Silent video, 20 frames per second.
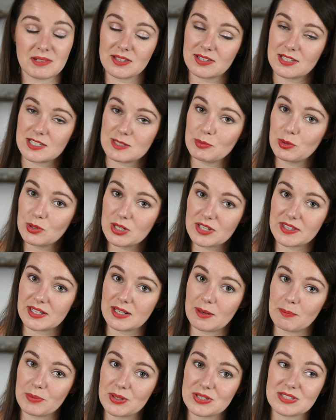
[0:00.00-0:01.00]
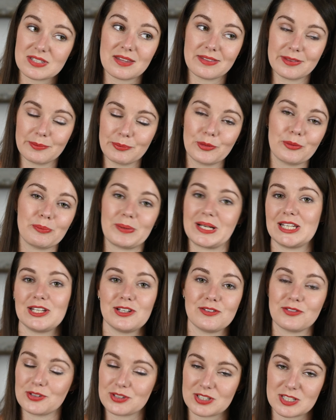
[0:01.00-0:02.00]
The smaller the numbers, the more money
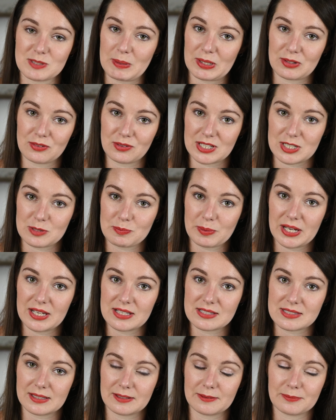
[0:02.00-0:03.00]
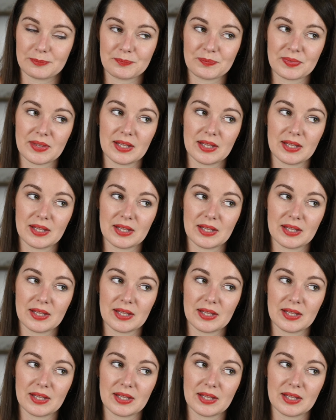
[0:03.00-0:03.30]
you've got to spend on each person.